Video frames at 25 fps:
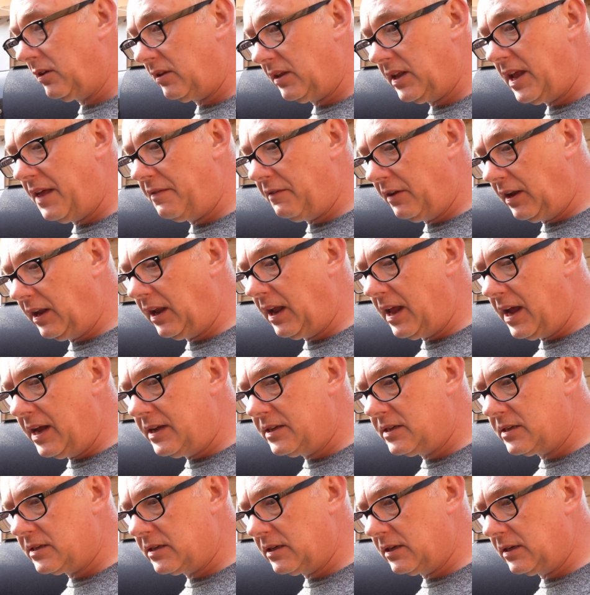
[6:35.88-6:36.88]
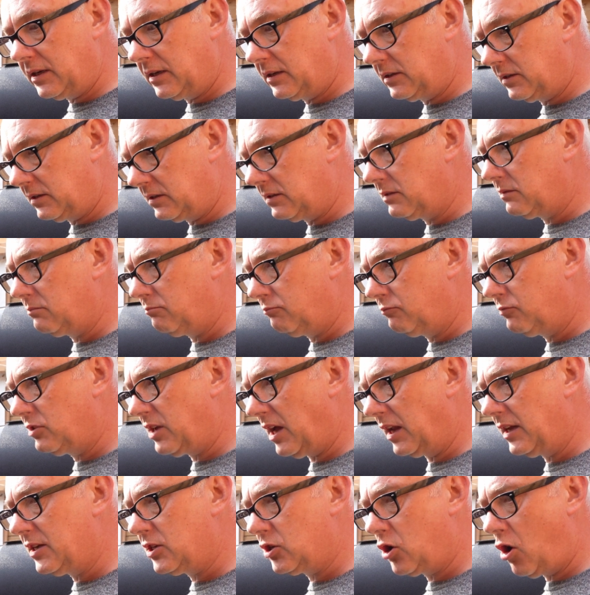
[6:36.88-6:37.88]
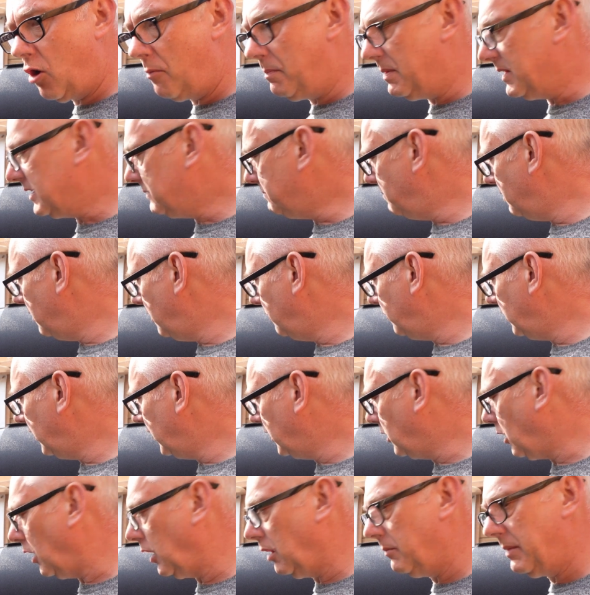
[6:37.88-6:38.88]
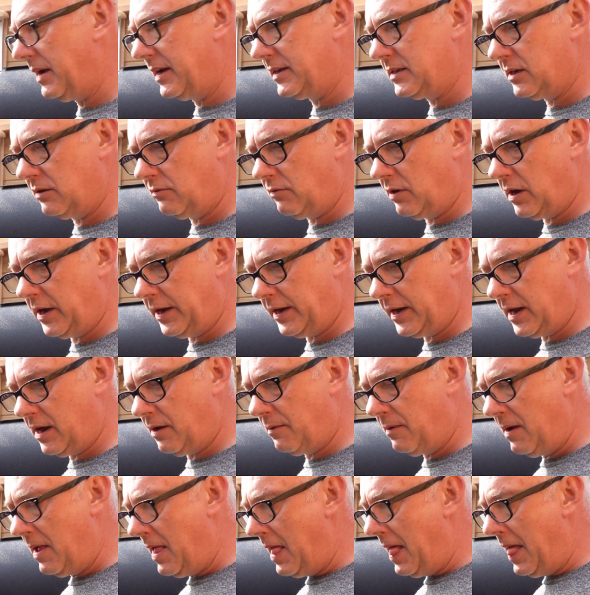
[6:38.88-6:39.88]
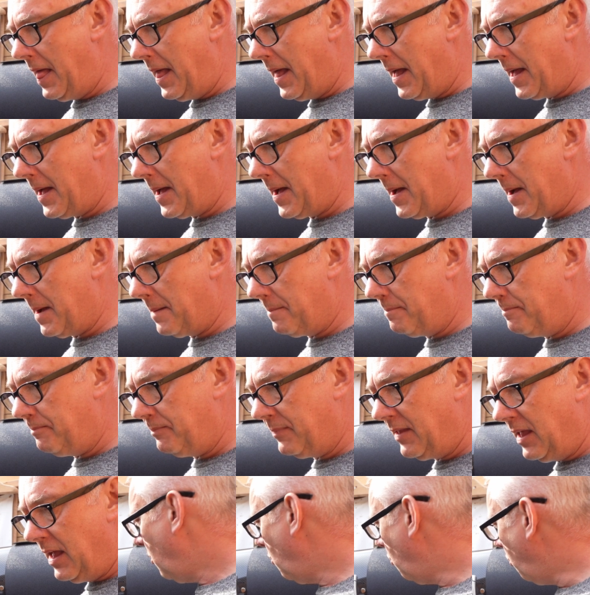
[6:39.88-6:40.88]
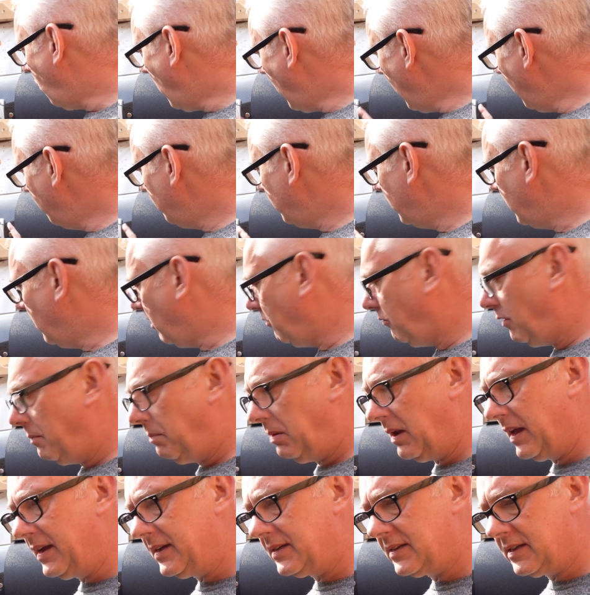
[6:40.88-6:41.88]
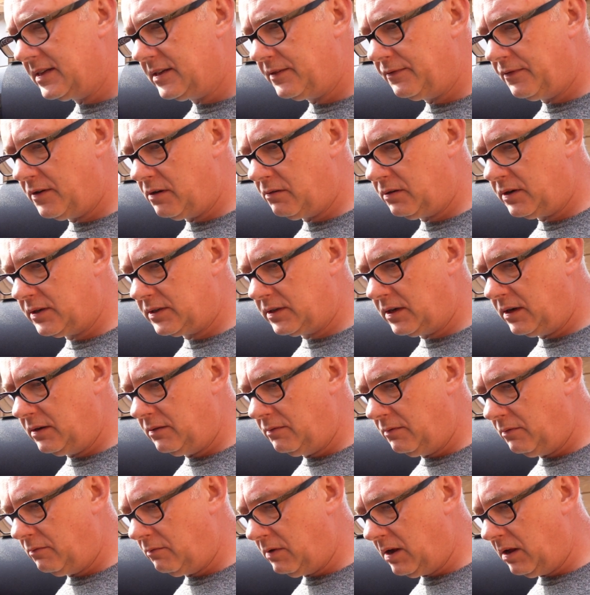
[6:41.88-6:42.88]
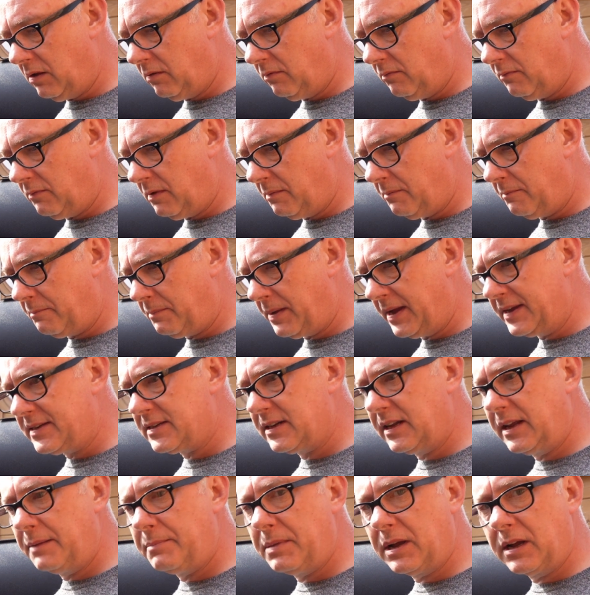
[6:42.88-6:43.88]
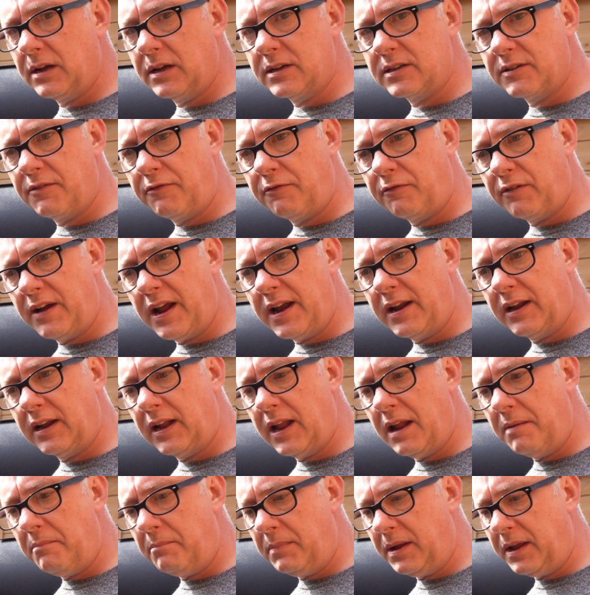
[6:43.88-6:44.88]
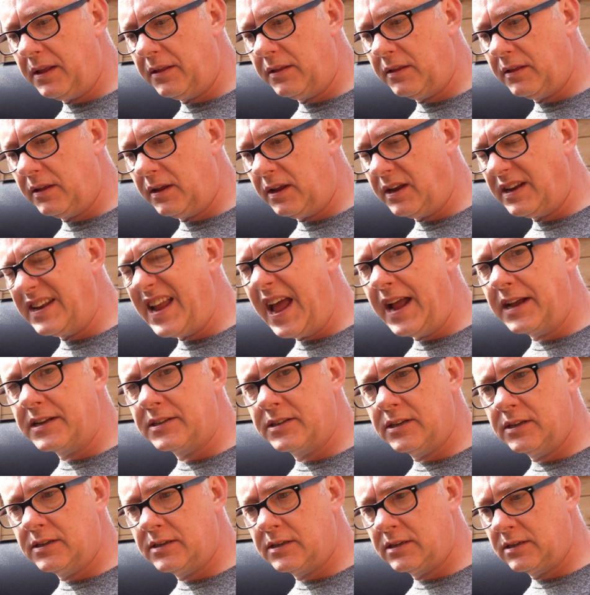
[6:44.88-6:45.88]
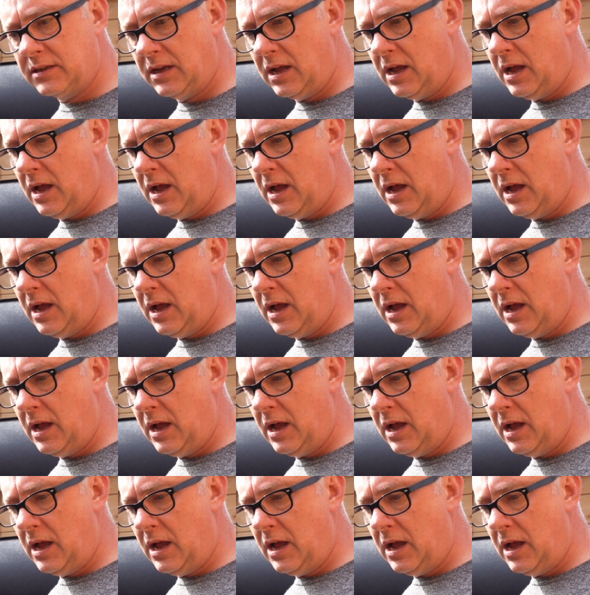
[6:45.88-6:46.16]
nevertheless, the telescope is perfectly collimated right now. Why have I not replaced this focuser? Well, basically because a friend lent me the Nexus